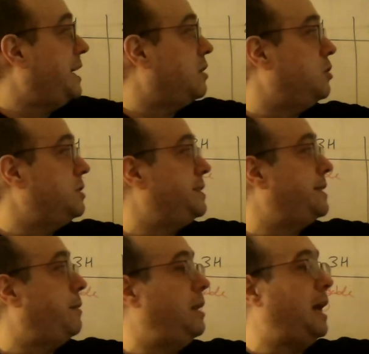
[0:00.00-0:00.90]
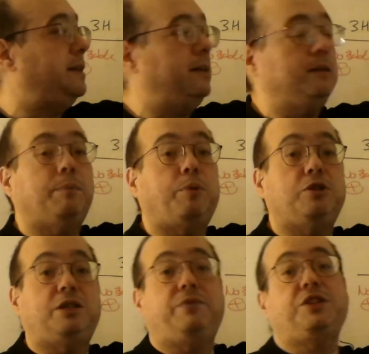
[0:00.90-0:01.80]
are not stabilizing the
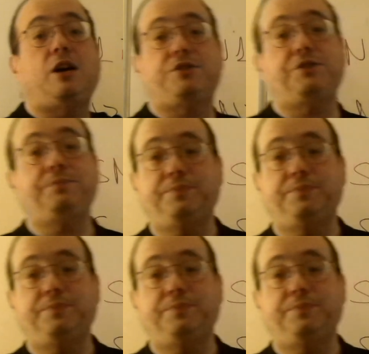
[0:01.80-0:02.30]
positive charge.